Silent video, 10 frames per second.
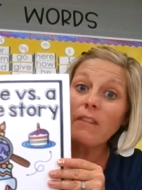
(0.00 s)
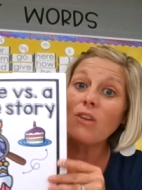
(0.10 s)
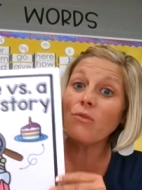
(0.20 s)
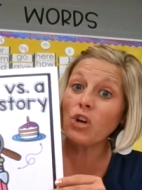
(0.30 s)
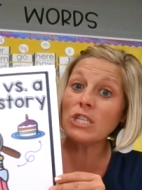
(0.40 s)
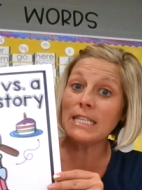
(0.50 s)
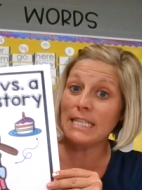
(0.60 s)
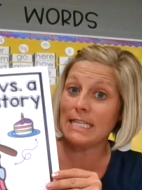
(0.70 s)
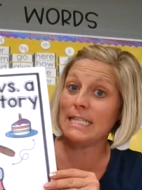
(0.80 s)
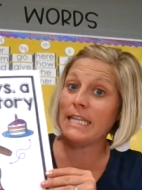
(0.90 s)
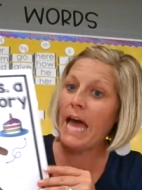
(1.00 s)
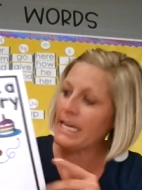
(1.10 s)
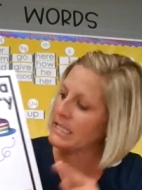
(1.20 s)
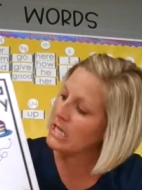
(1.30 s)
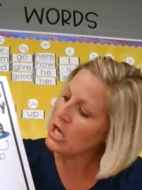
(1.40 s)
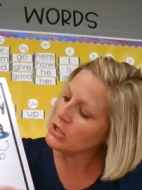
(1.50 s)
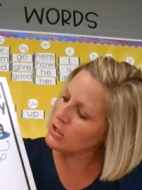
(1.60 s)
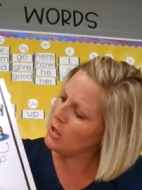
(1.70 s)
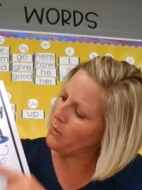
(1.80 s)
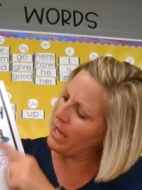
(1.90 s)
versus a slice.
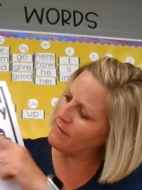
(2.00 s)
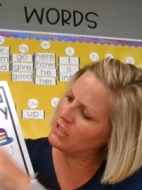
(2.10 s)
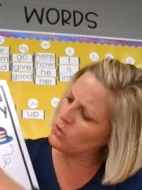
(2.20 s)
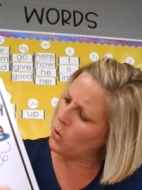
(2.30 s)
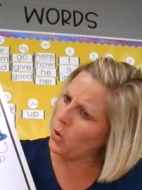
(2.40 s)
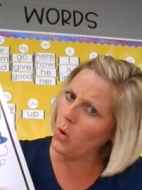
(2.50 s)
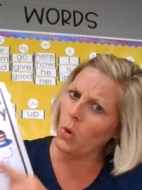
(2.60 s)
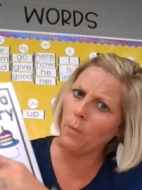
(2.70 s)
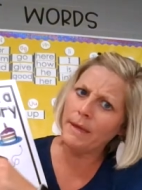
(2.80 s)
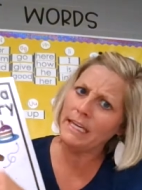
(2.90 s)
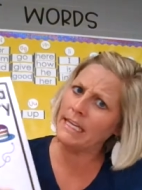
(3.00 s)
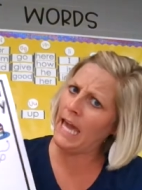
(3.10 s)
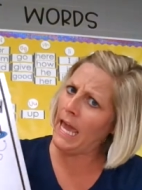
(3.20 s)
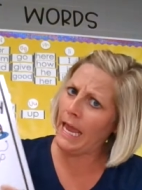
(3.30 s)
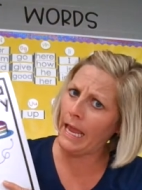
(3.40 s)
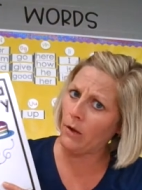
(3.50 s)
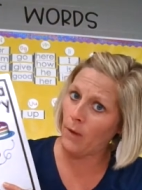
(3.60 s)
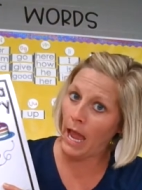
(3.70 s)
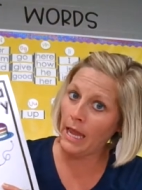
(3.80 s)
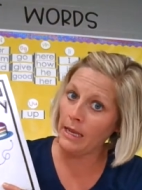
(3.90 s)
So, you know, we have this whole big cake,
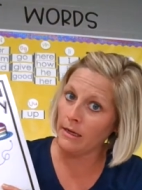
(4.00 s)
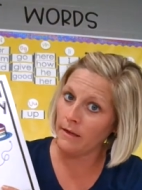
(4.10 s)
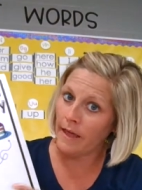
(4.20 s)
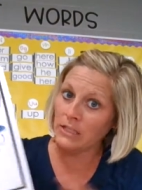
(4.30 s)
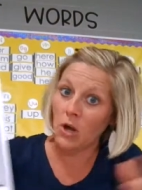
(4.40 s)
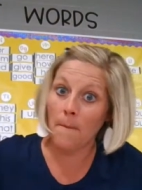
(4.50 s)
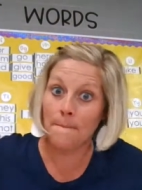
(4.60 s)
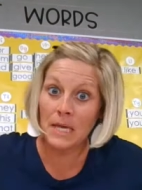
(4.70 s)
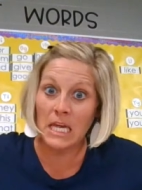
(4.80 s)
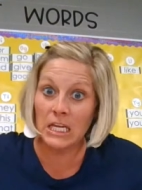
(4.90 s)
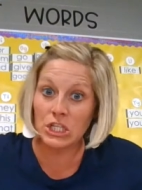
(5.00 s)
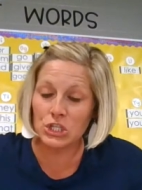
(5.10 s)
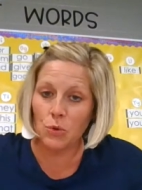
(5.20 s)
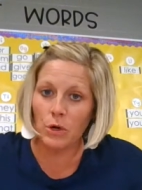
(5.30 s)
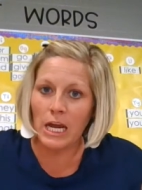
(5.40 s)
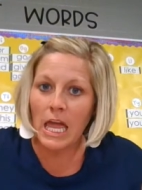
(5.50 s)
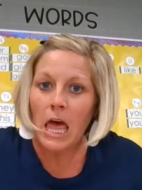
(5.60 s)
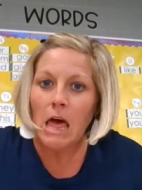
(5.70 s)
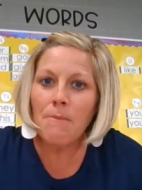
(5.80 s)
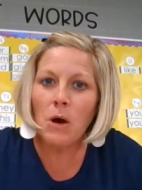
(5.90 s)
right? that's our big story.
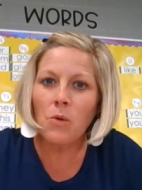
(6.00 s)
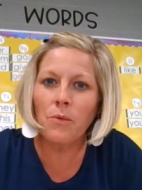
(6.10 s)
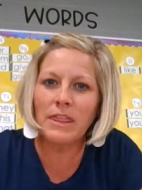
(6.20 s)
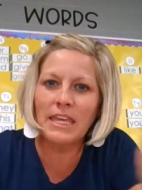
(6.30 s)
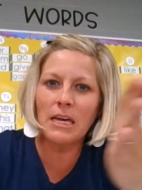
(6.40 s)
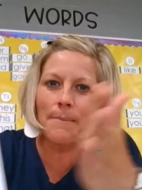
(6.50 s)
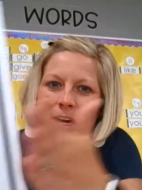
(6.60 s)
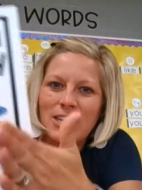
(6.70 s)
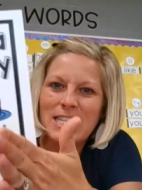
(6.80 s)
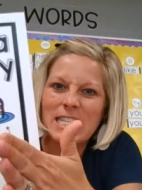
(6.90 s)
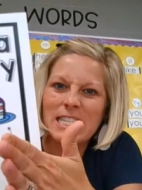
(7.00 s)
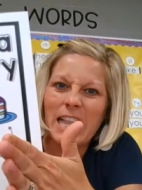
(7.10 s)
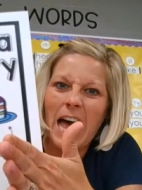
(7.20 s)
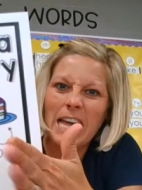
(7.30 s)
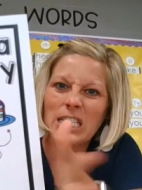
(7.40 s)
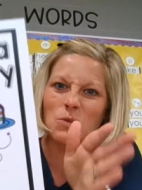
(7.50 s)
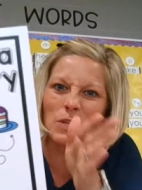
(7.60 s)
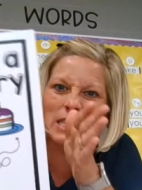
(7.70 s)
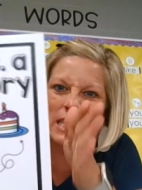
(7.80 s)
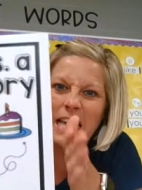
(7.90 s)
But when we think about a slice, we
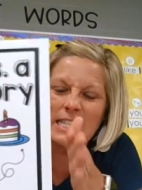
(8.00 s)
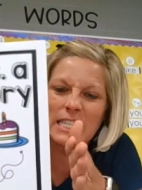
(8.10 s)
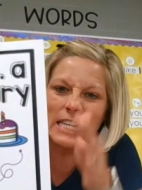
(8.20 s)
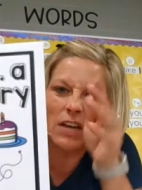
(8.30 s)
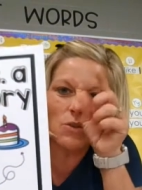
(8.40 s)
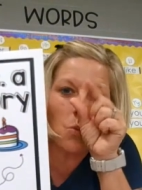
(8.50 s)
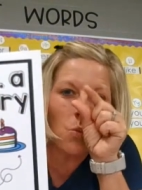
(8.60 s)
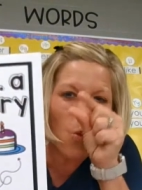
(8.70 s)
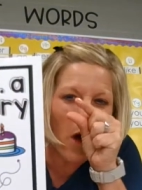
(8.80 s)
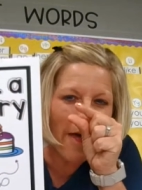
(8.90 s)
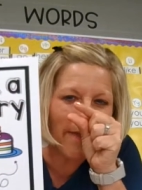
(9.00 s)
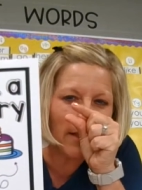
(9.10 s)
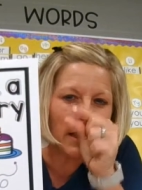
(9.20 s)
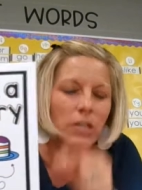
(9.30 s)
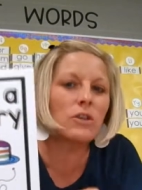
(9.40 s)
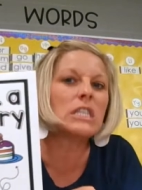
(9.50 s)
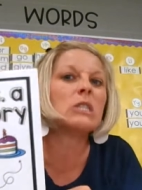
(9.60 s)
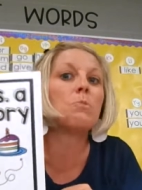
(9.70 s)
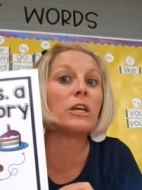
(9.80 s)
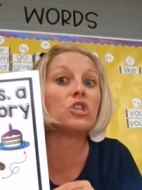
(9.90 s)
slice it down to one little
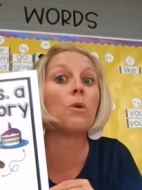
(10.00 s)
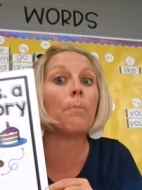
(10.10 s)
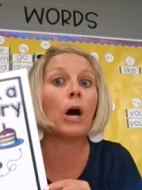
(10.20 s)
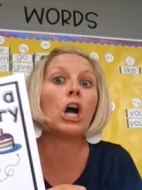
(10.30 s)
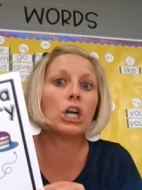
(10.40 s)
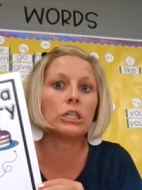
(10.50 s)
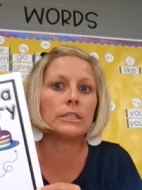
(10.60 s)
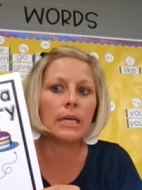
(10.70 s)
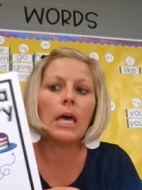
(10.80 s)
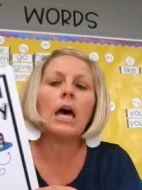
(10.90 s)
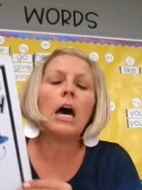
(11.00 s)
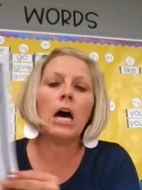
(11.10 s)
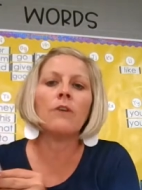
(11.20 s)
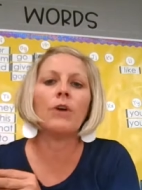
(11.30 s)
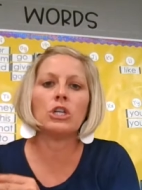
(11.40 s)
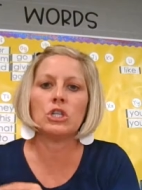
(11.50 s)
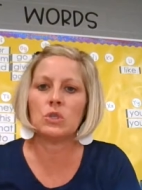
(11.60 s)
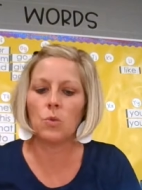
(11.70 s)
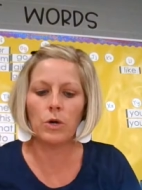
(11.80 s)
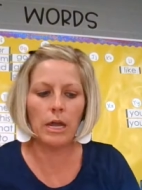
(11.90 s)
special part of our
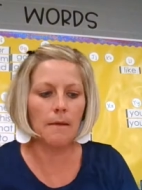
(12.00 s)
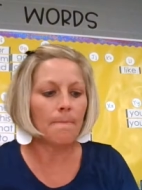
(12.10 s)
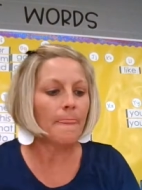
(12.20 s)
story.